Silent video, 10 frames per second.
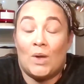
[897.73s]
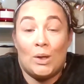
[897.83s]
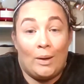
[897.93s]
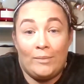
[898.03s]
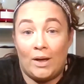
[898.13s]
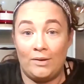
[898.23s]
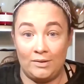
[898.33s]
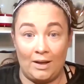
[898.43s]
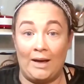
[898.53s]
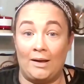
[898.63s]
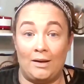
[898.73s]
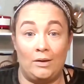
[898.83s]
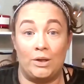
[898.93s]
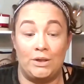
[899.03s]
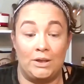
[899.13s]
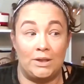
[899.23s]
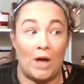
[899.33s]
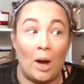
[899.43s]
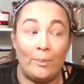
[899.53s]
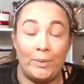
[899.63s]
I'm not like here to
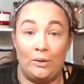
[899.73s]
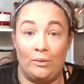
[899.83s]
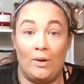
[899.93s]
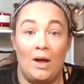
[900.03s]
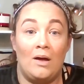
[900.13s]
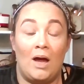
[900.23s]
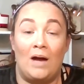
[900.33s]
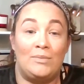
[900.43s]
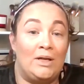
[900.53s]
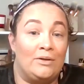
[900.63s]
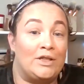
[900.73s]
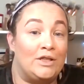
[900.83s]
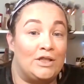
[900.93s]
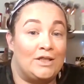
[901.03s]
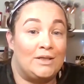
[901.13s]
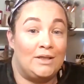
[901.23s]
stop you. I'm here to just